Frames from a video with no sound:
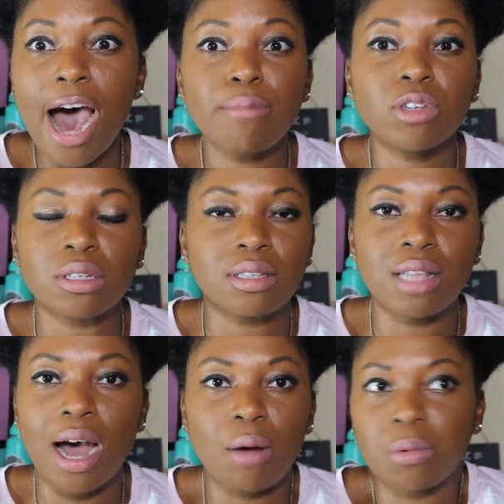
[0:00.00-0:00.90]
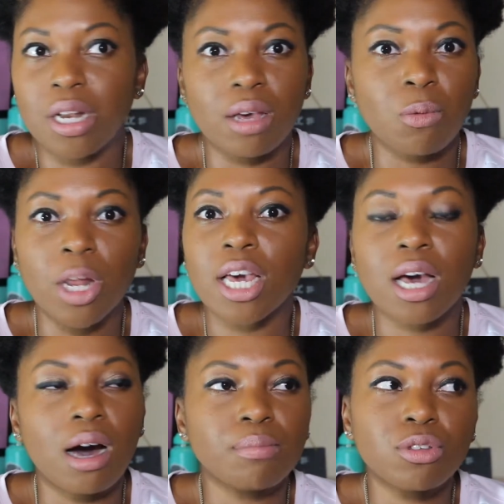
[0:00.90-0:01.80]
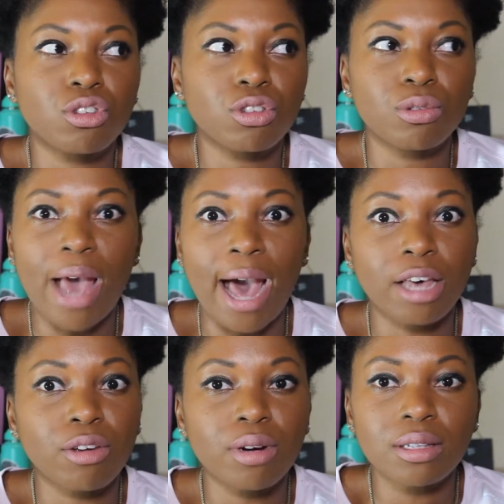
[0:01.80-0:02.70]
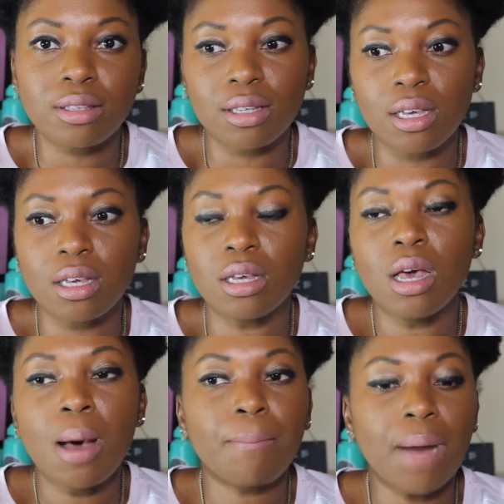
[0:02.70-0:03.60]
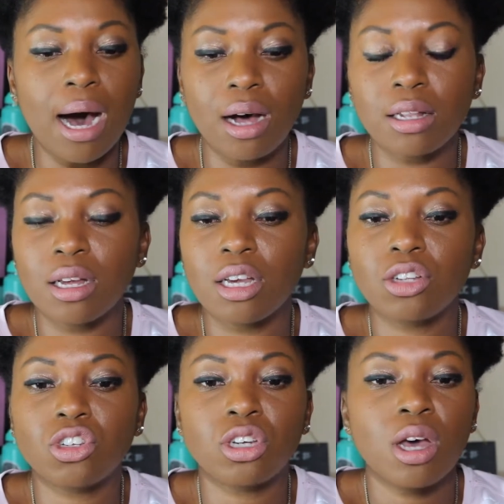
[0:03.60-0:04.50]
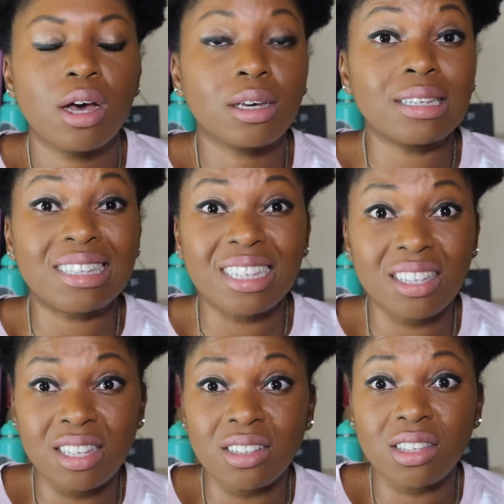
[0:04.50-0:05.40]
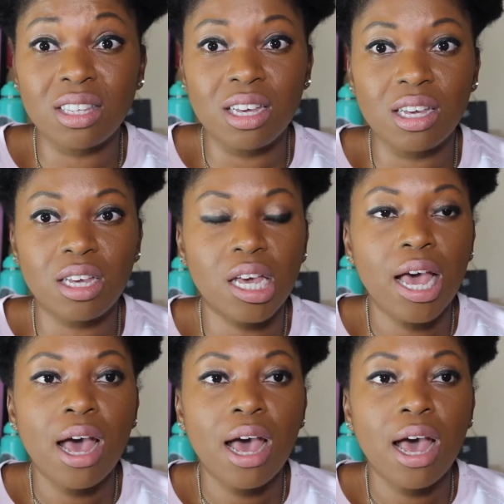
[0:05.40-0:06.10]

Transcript: I'm just not, when it comes to accuracy, mileage, consistency,